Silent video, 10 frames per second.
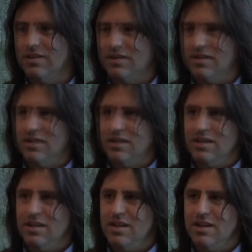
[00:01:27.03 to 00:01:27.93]
Yeah, I
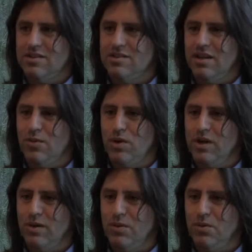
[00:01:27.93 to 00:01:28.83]
don't think there's any
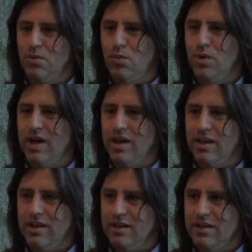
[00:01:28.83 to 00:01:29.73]
one
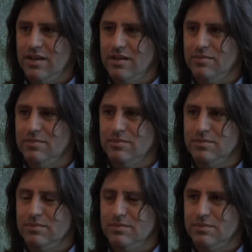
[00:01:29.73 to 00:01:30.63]
way,
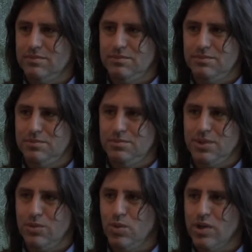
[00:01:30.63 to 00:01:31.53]
um,
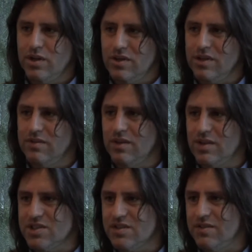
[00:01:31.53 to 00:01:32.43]
but working on the
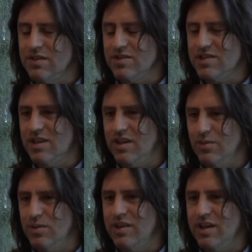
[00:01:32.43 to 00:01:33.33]
philosophy of
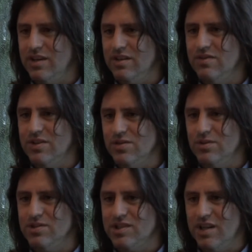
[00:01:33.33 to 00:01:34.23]
starting with that
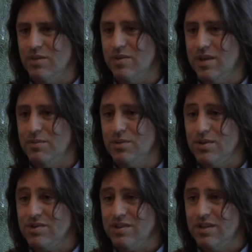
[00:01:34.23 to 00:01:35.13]
individual, starting with that
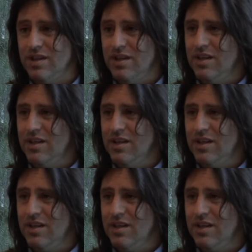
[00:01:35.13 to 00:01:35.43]
person,